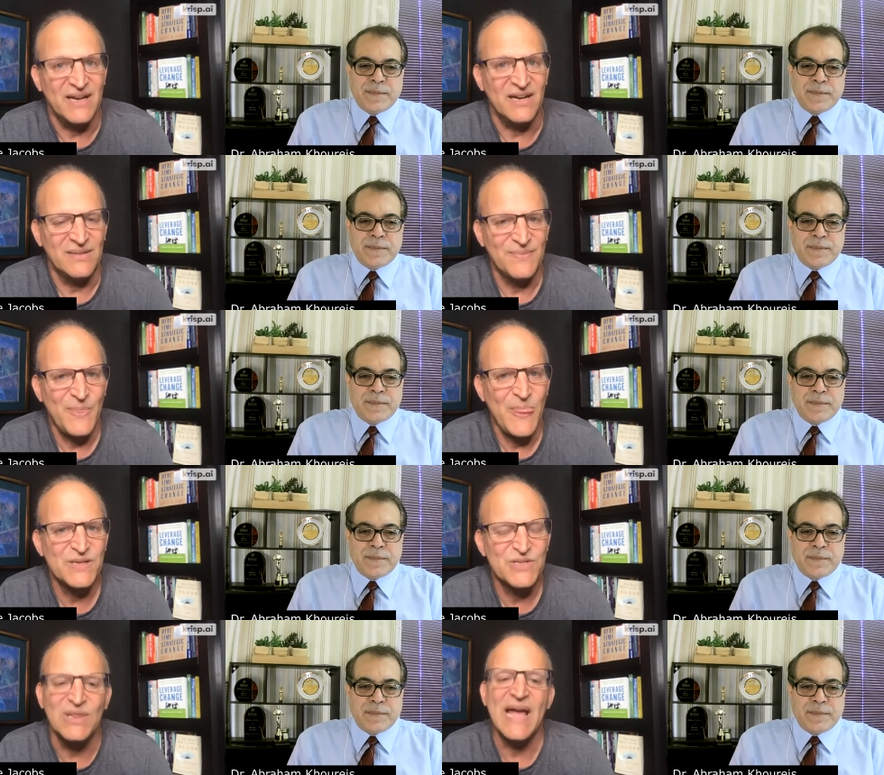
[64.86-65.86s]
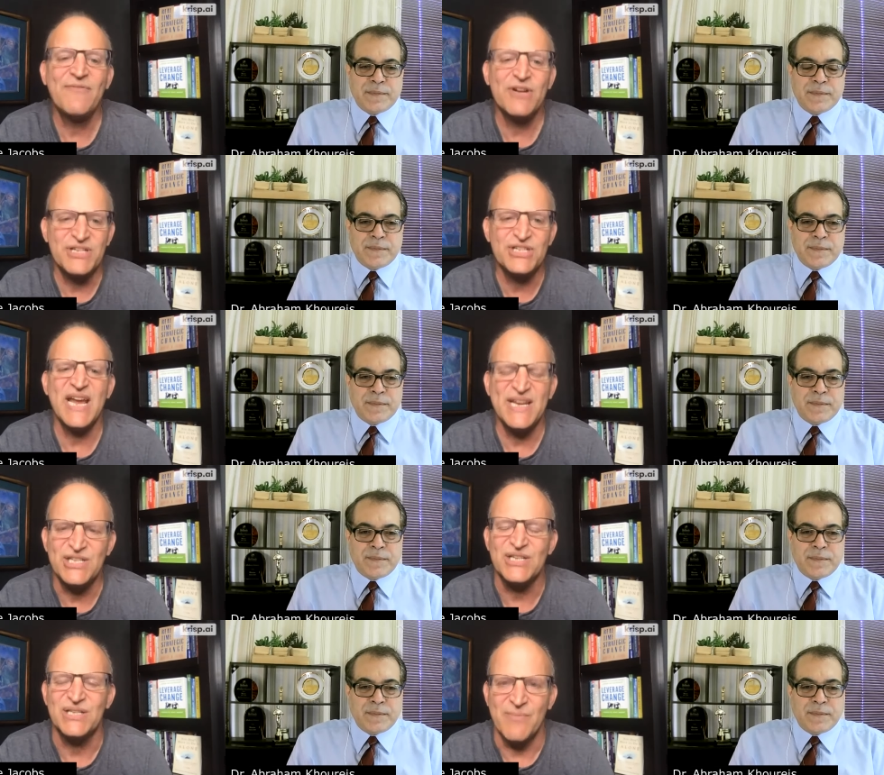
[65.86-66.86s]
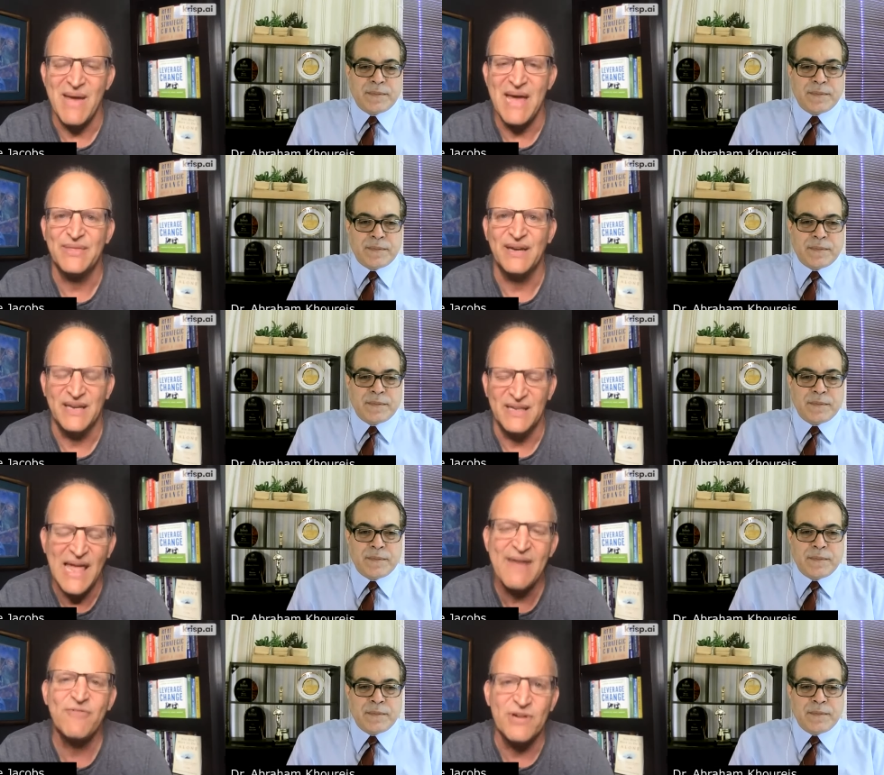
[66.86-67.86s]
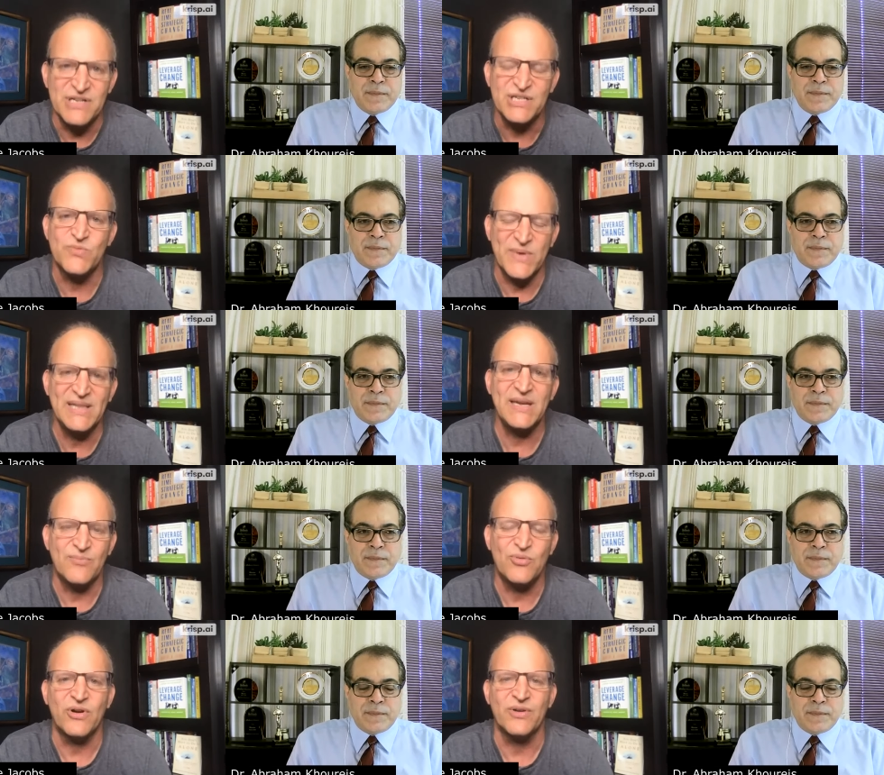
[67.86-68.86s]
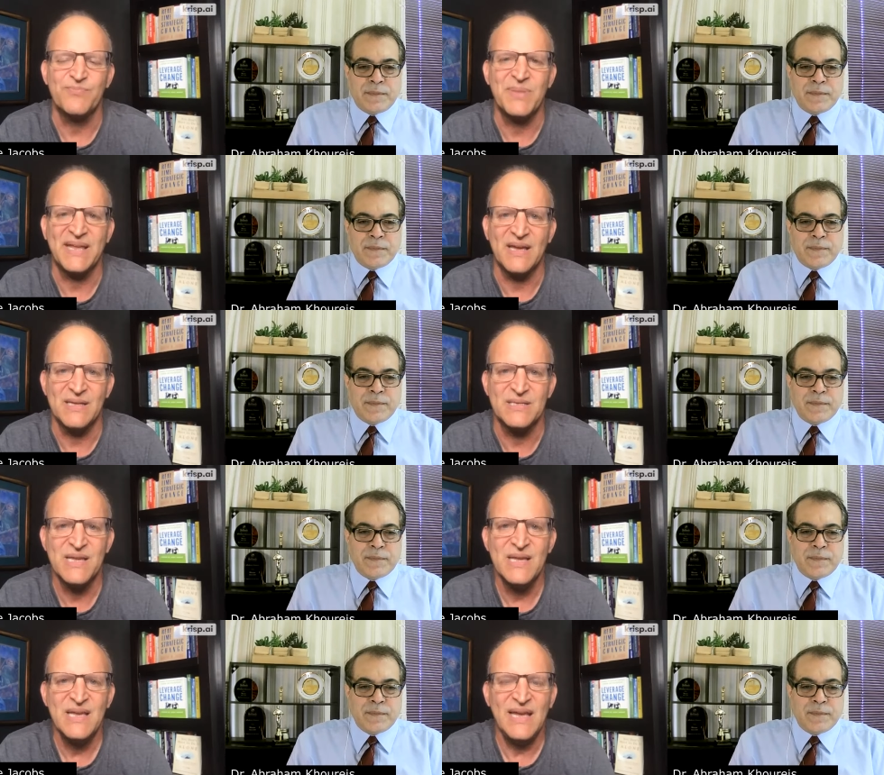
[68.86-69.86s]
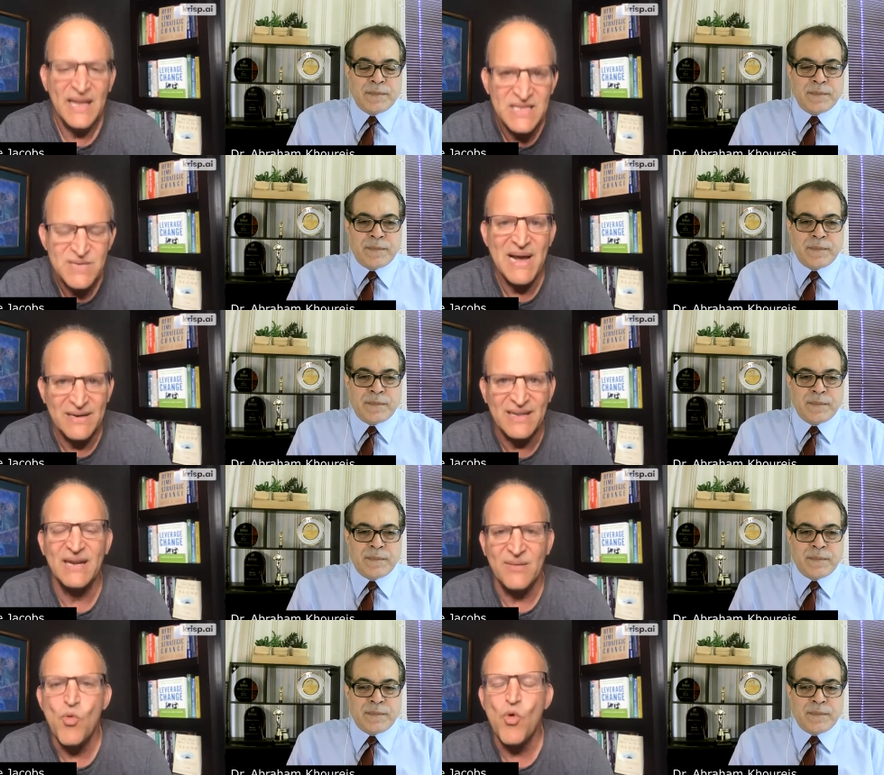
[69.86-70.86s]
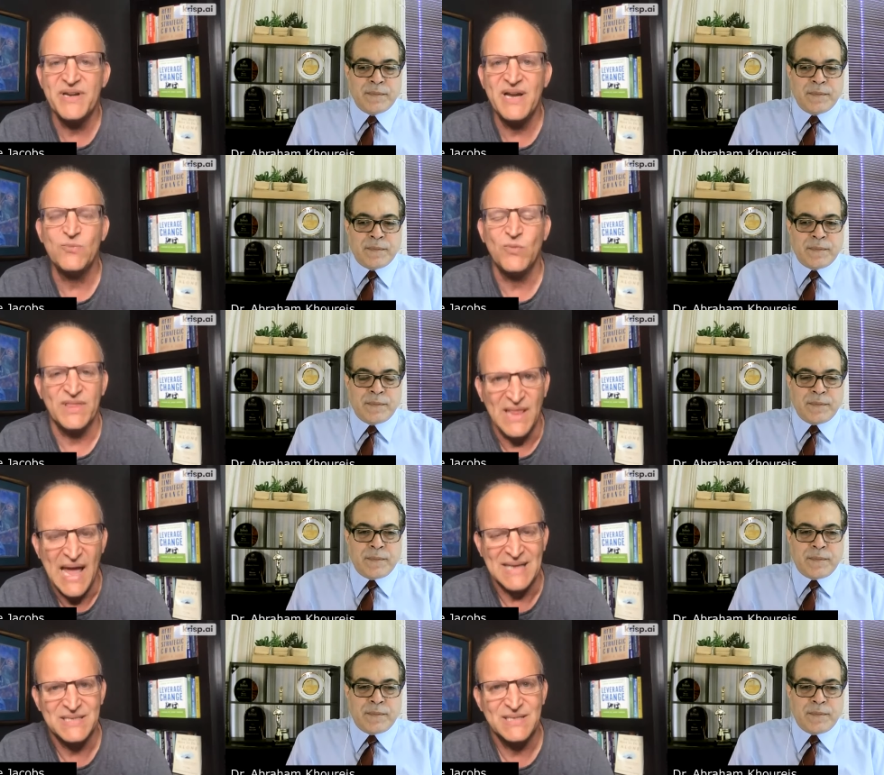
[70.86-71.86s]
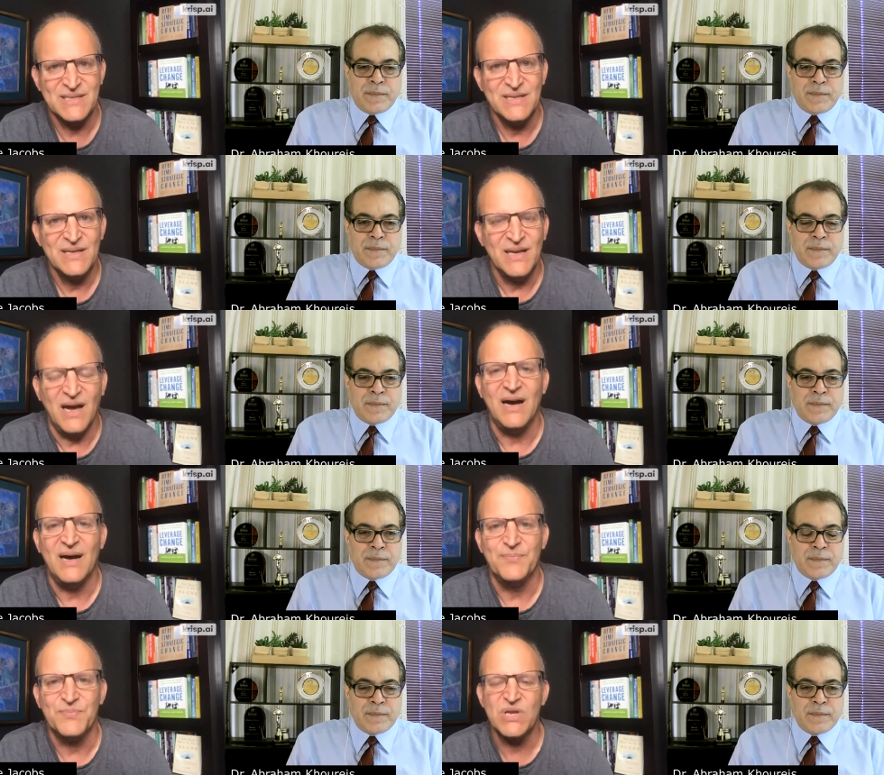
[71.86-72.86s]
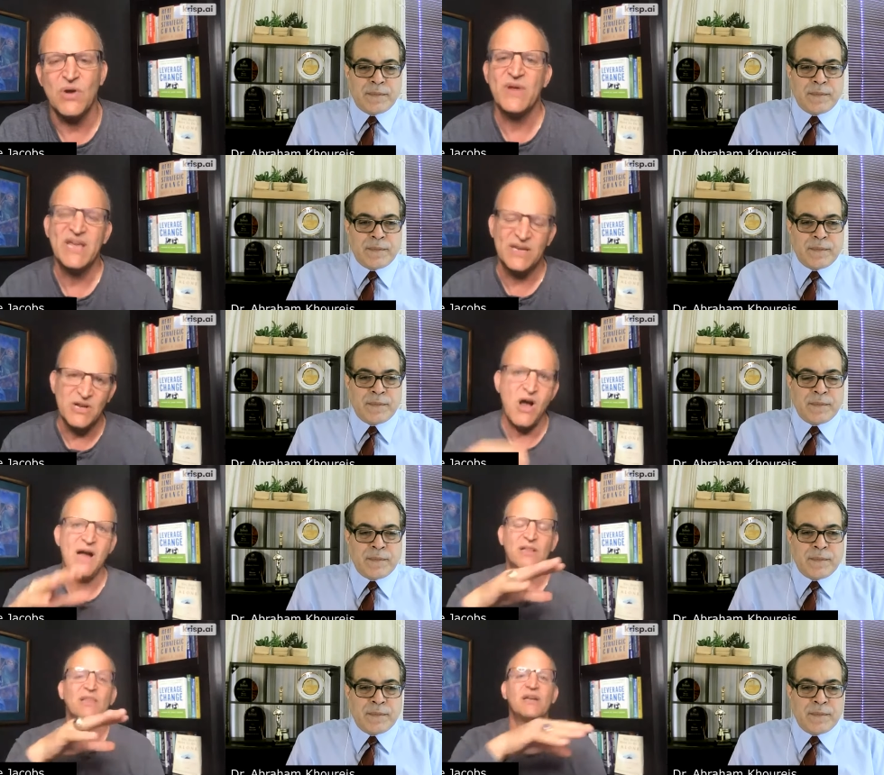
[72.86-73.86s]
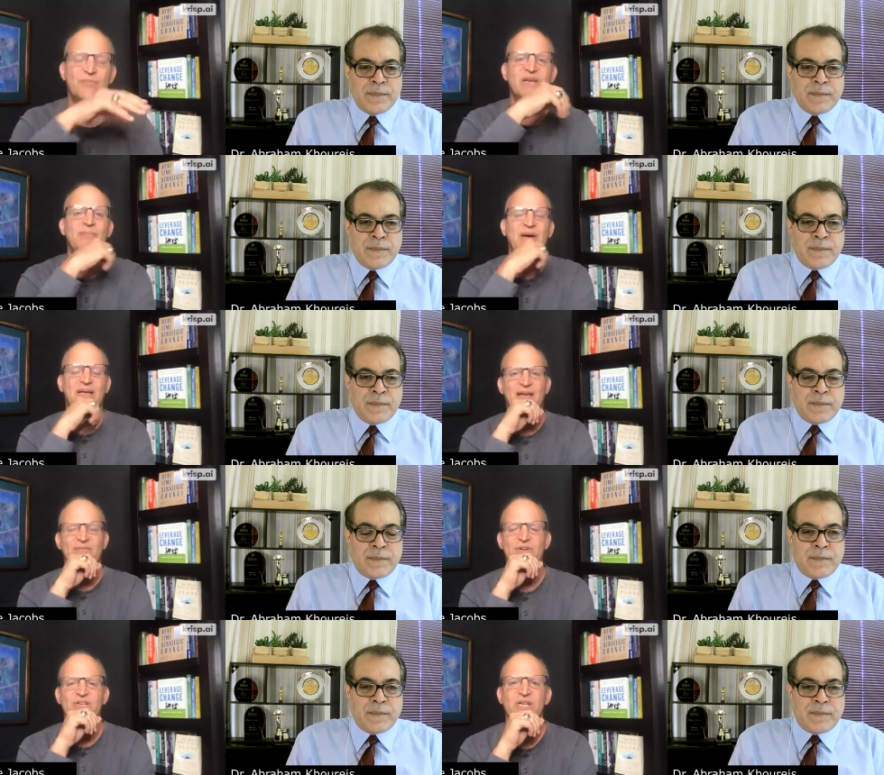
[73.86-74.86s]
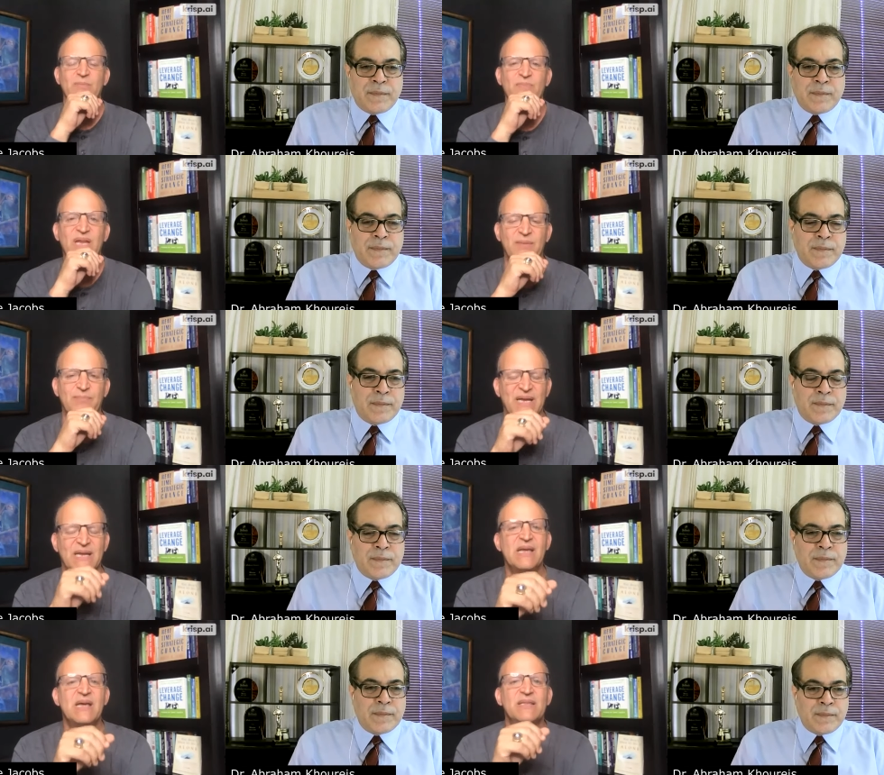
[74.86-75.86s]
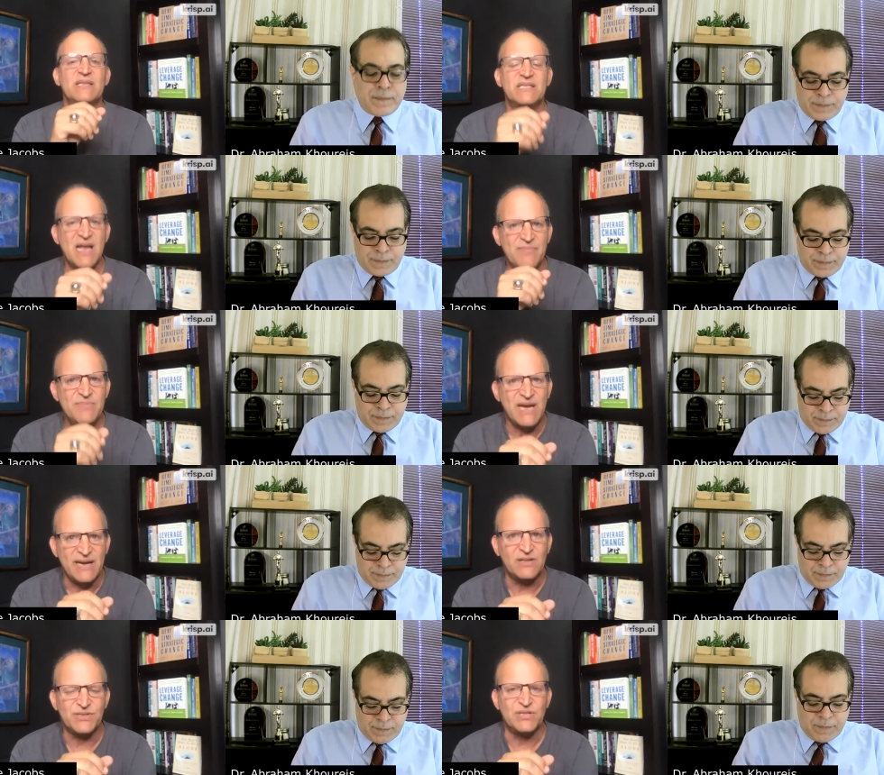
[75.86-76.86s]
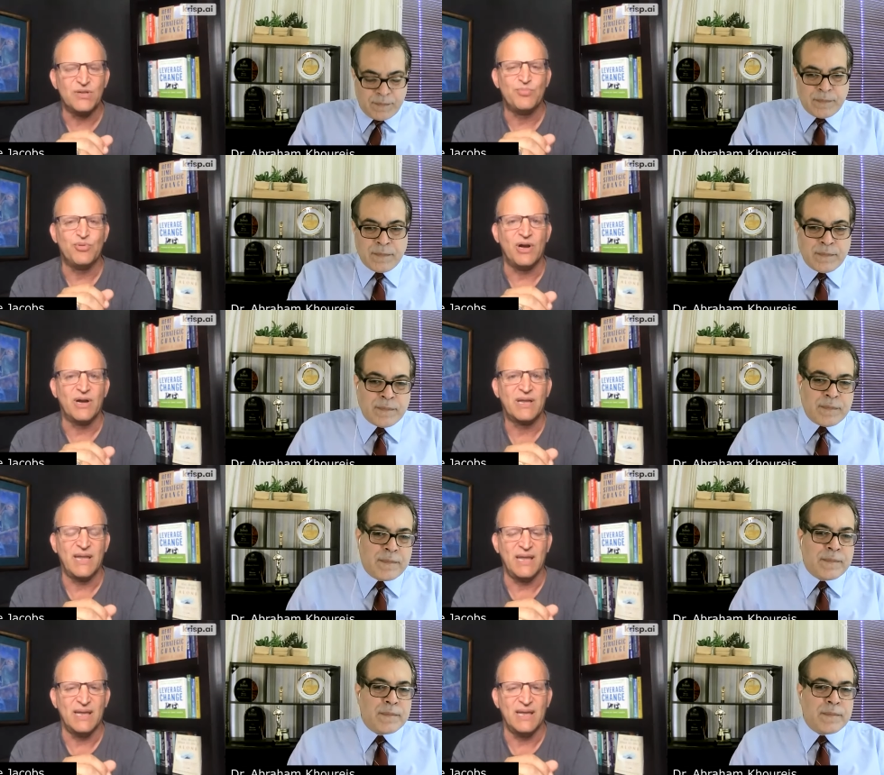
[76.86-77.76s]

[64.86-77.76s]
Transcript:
Speaker 1: So leverage changes the method, and leverage is really important because it's about getting more done with less. Um, so we can talk a little bit about leverage in a minute, but the subtitle to the book is